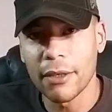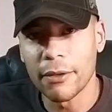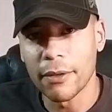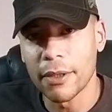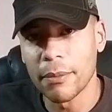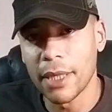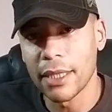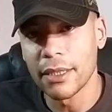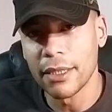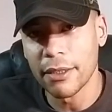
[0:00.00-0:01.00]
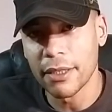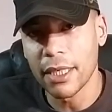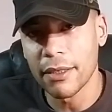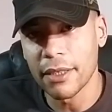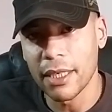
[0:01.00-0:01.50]
and welcome back to New York
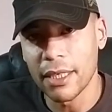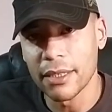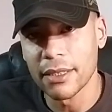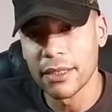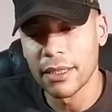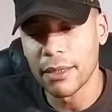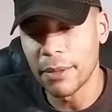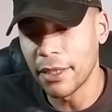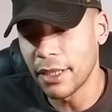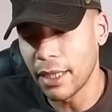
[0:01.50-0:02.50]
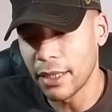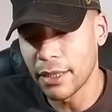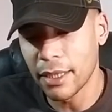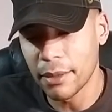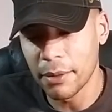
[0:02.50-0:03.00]
Outcast. I'm here today to
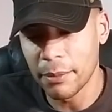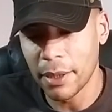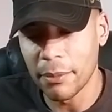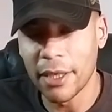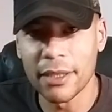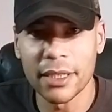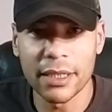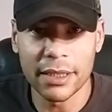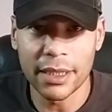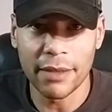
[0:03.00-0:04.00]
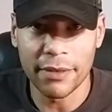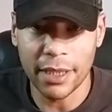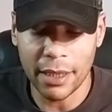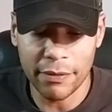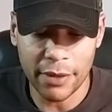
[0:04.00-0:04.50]
talk about my Marlin
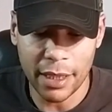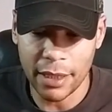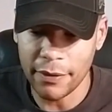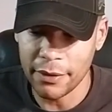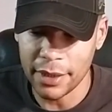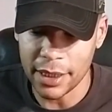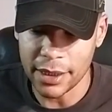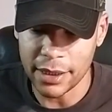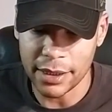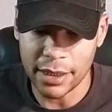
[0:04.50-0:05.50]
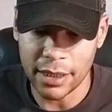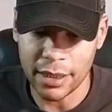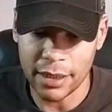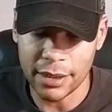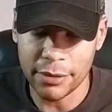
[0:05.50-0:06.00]
795. This is
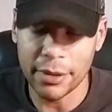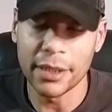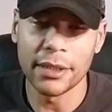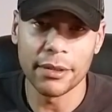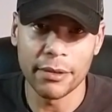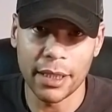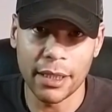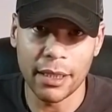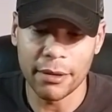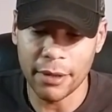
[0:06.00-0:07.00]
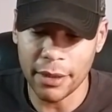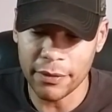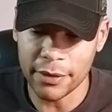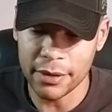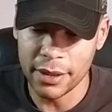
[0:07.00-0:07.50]
a 22 LR
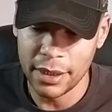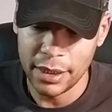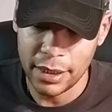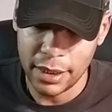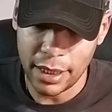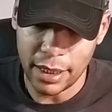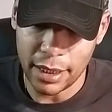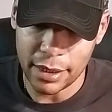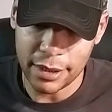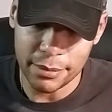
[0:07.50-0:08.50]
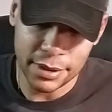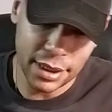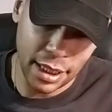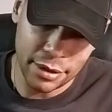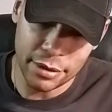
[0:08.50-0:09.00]
rifle. It comes
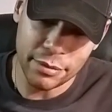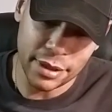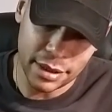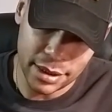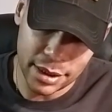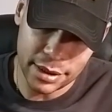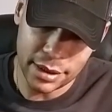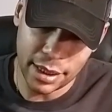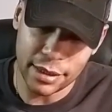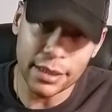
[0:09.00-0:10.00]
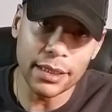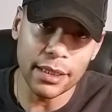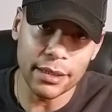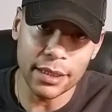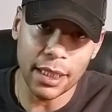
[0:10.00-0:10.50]
standard with stainless
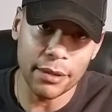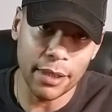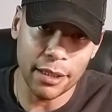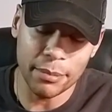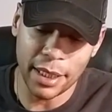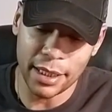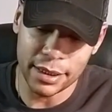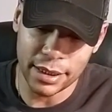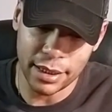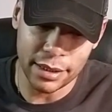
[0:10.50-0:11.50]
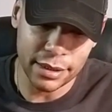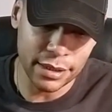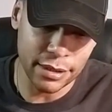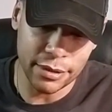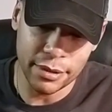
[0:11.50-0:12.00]
steel 10 round magazine.
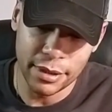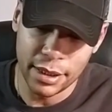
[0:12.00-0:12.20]
So